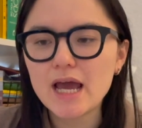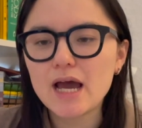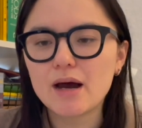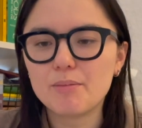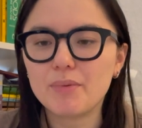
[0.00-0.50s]

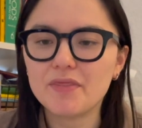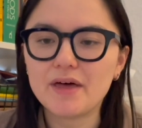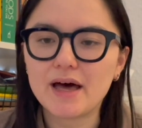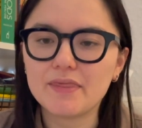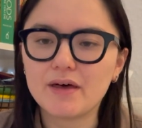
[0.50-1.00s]
but
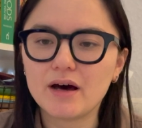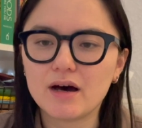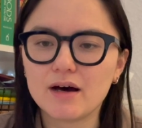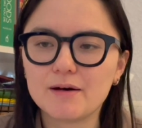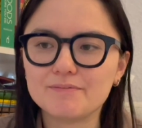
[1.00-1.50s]
then
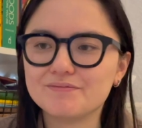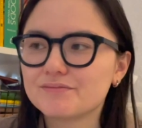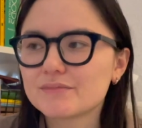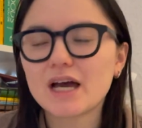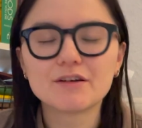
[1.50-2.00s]

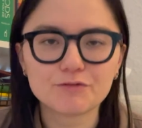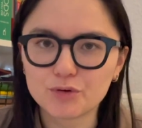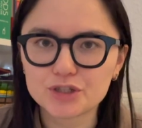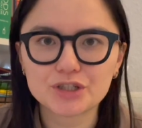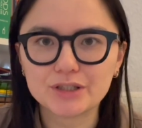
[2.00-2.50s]

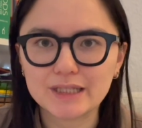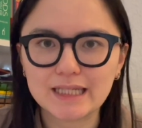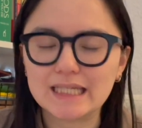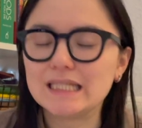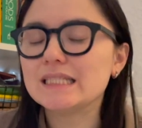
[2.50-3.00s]

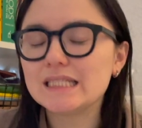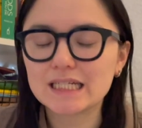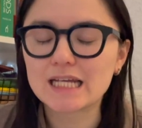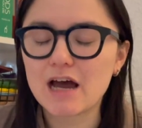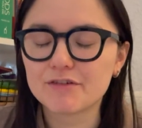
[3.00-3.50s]
unfortunately
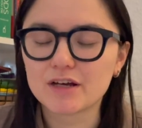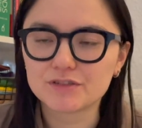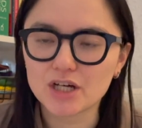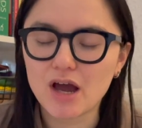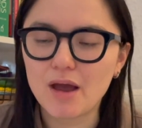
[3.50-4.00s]
didn't have enough
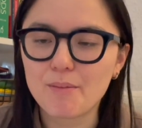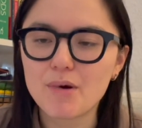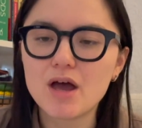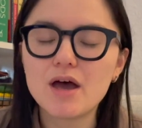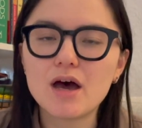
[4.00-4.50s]
time
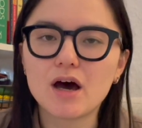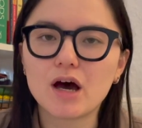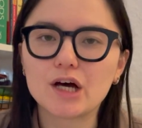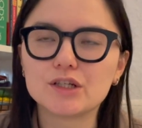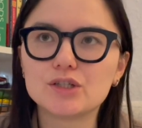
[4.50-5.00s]

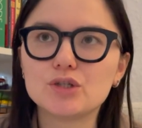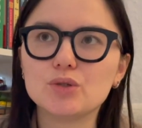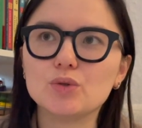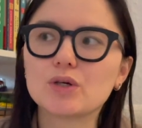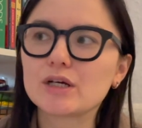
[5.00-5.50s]

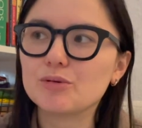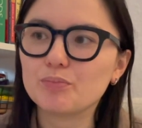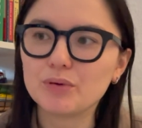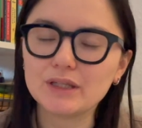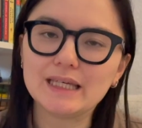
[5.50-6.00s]
to
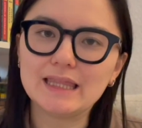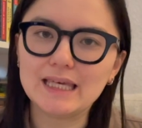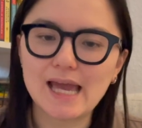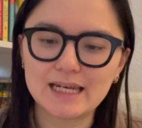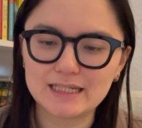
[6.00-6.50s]
complete
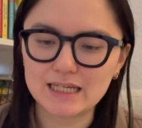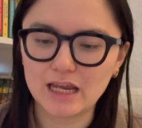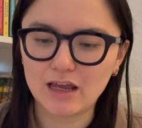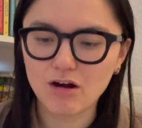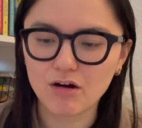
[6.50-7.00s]
the
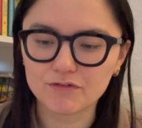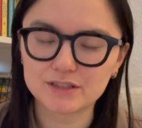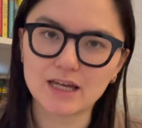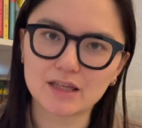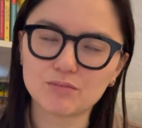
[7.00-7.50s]
editing of the
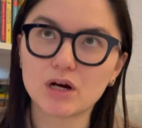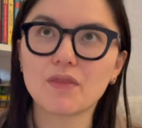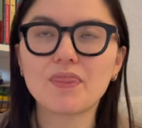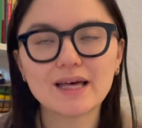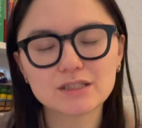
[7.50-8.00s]
second part.
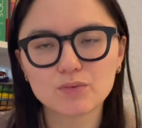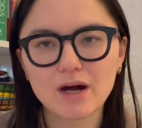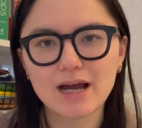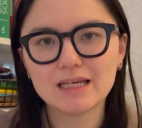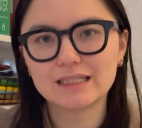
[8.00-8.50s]
That's
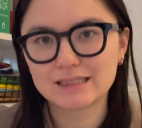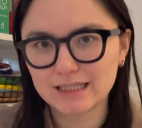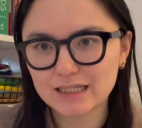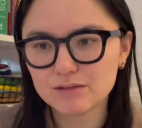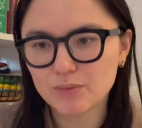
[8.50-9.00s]
why the
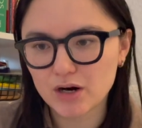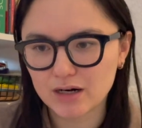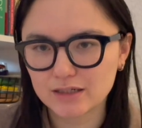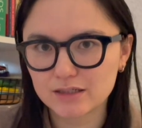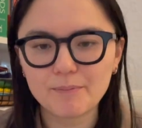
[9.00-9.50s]
second
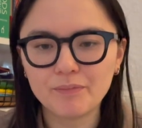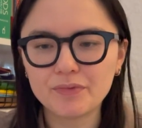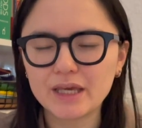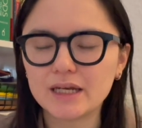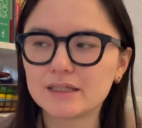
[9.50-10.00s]
part,
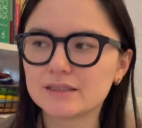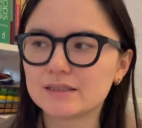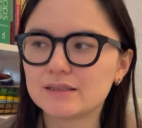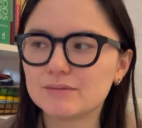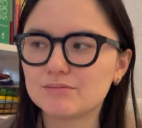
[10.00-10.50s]
it
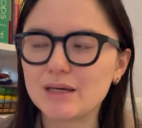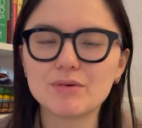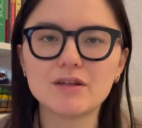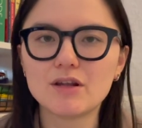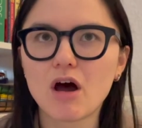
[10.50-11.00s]
is
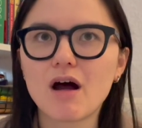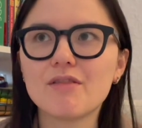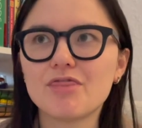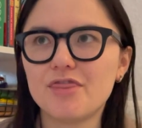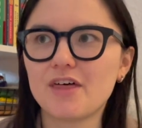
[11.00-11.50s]
maybe
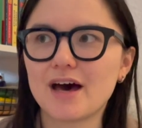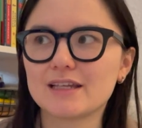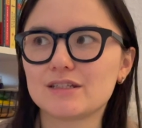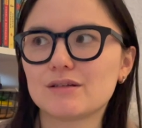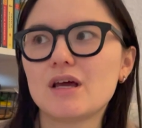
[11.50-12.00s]
not that